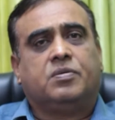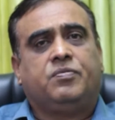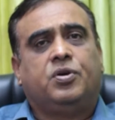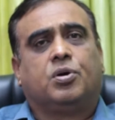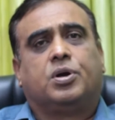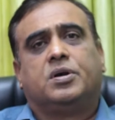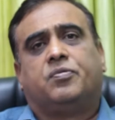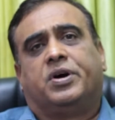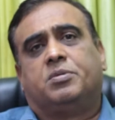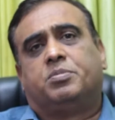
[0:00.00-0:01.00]
We have got a
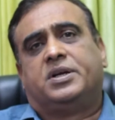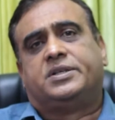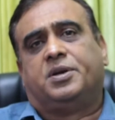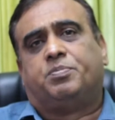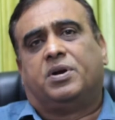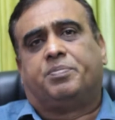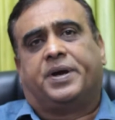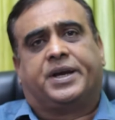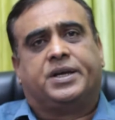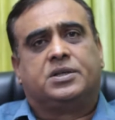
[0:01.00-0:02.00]
1-month treatment
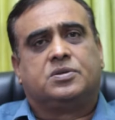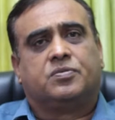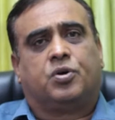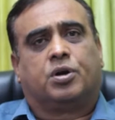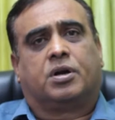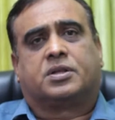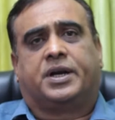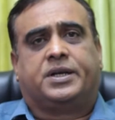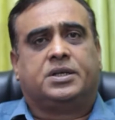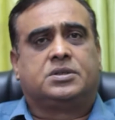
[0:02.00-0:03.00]
package for
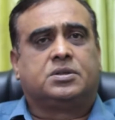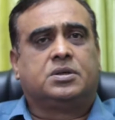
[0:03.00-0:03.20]
arthritis,